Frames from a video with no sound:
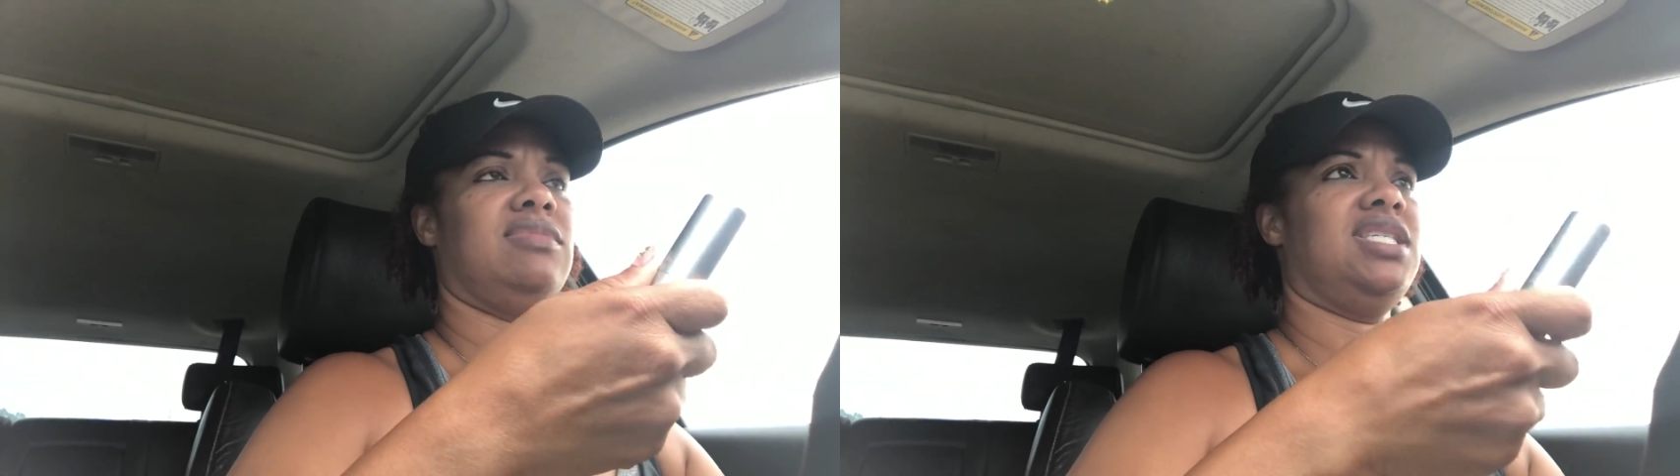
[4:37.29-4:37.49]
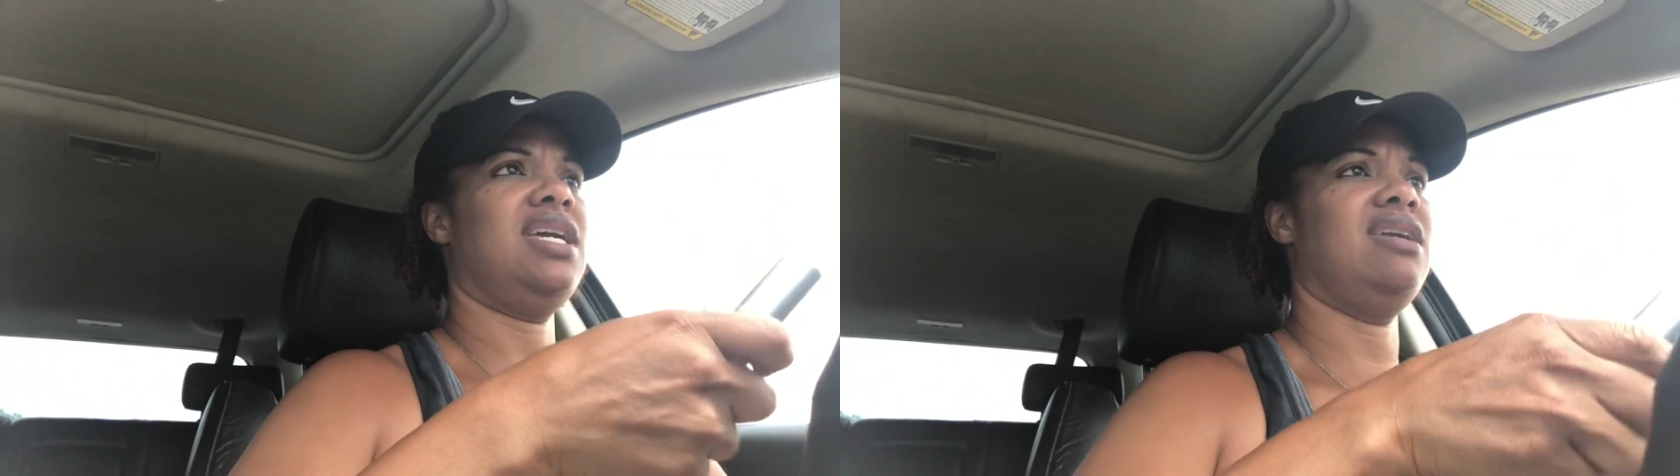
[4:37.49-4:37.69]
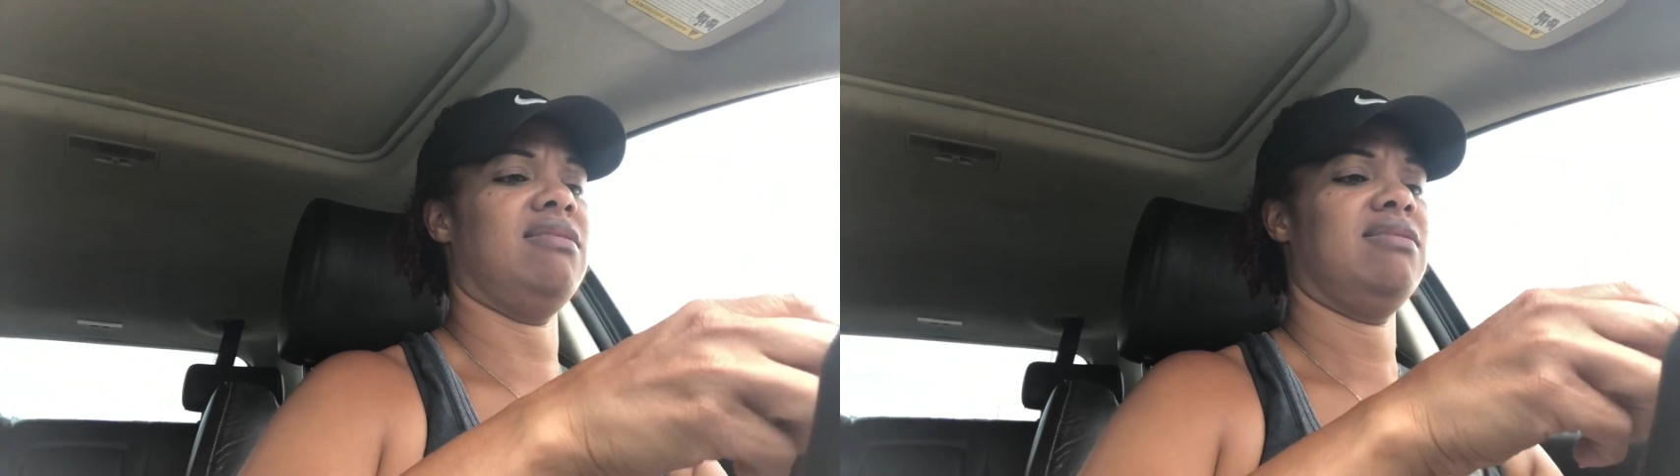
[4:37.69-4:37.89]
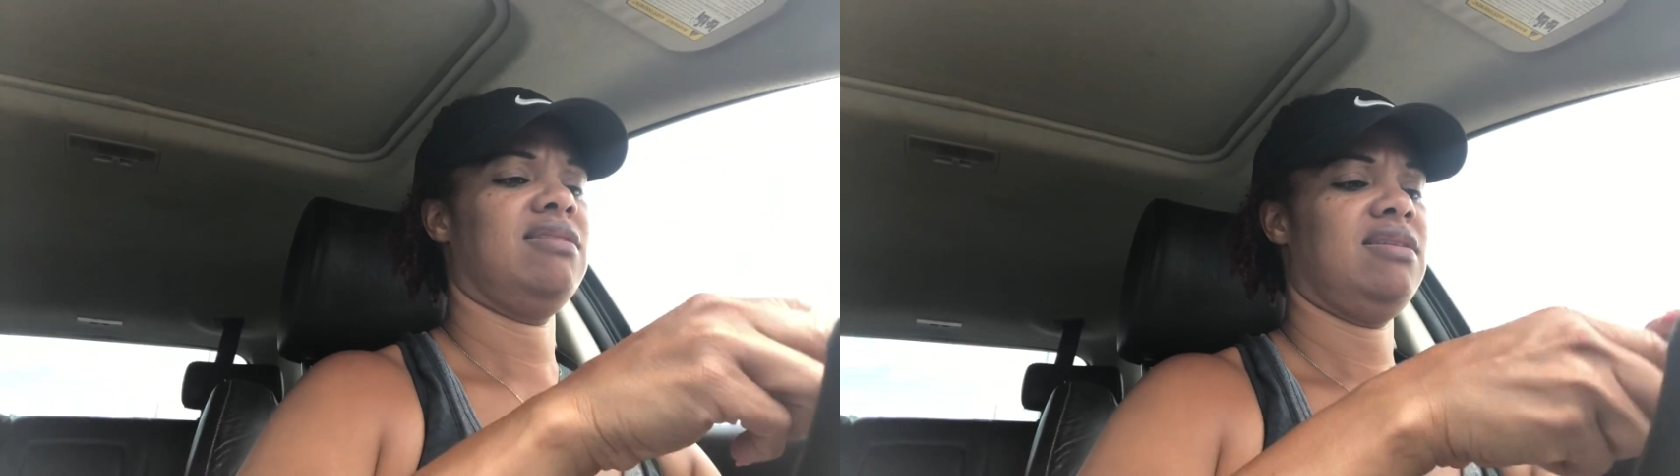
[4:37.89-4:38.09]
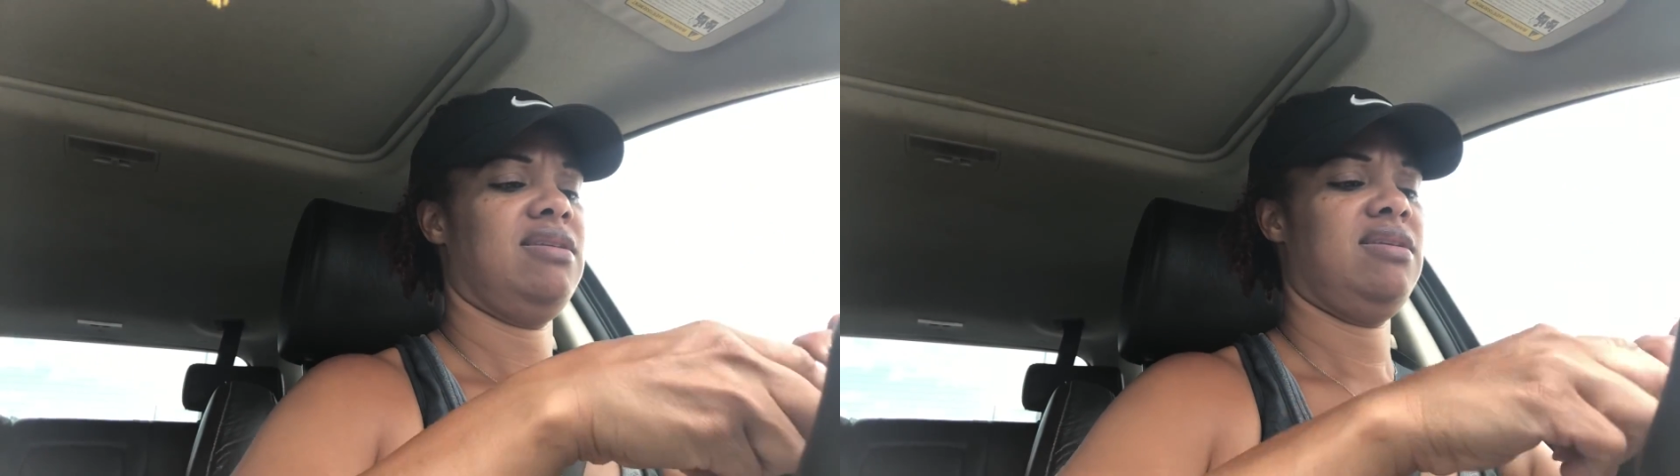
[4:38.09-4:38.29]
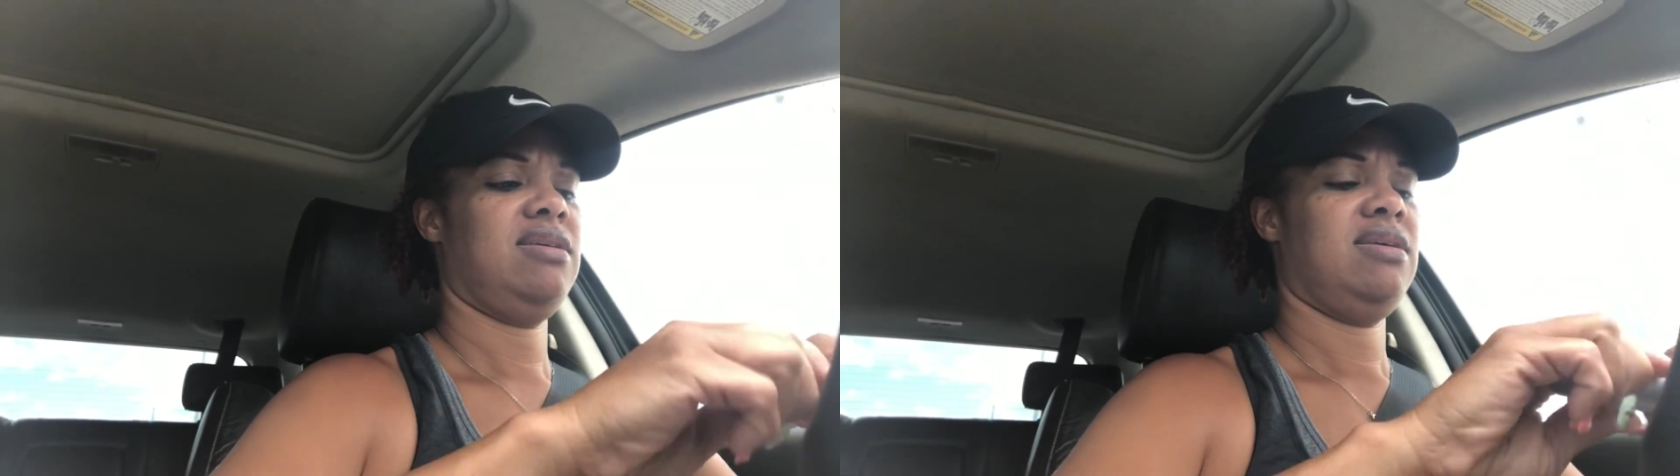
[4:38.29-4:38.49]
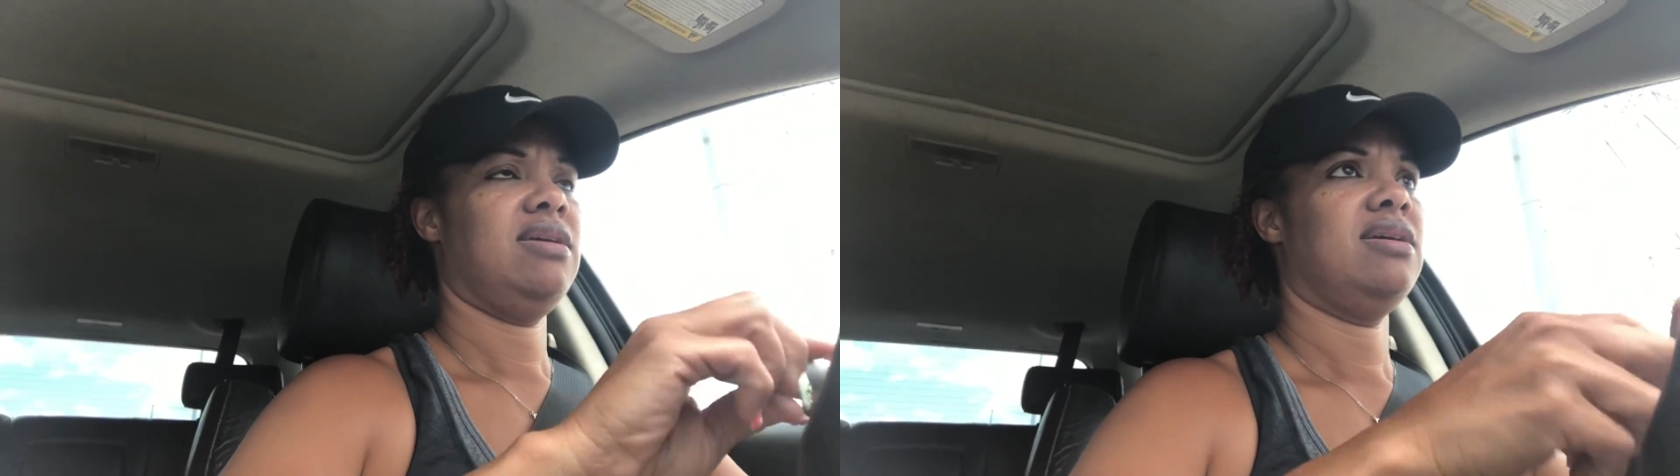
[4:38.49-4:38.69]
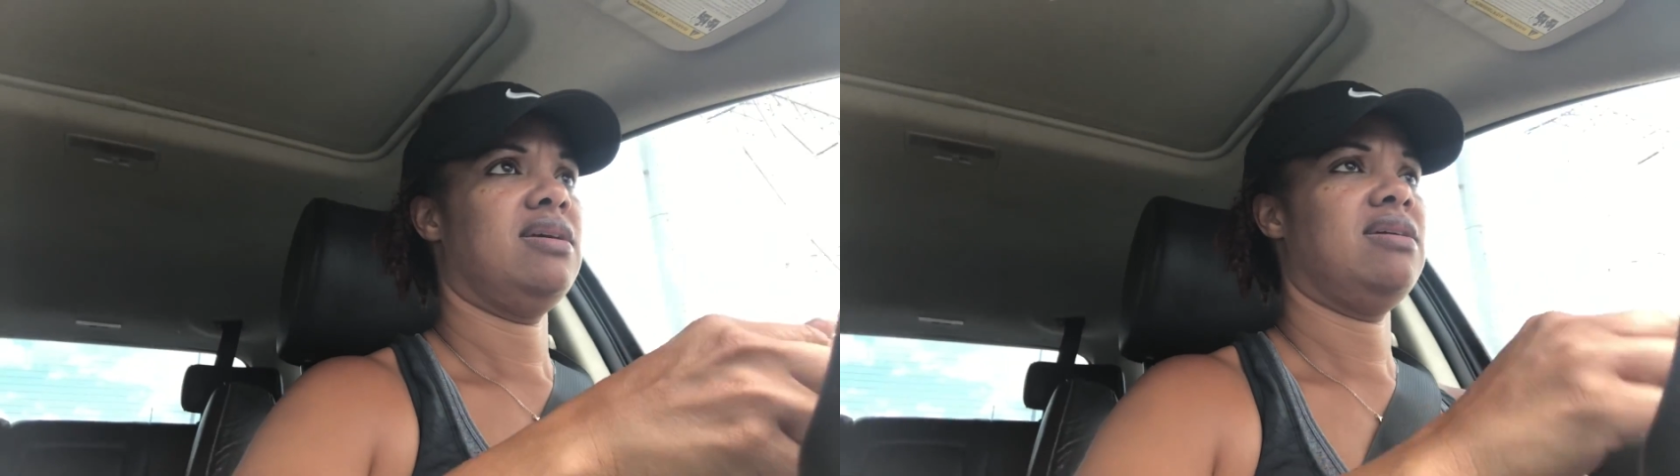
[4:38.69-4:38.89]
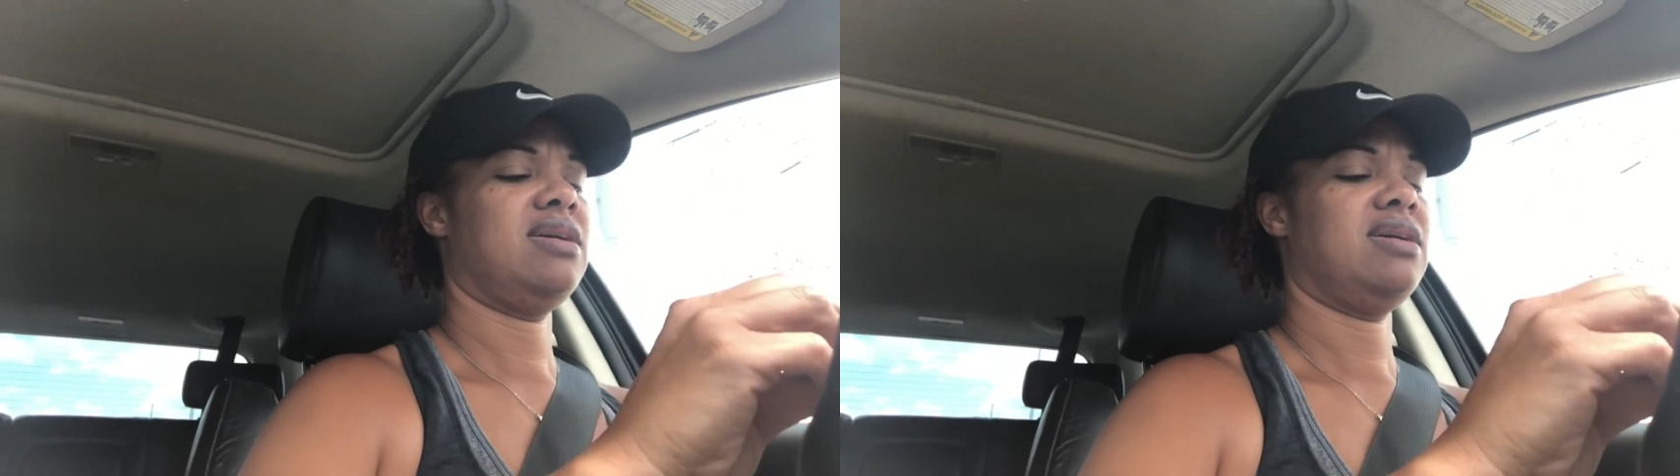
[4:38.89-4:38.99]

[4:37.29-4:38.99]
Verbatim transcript: Dang.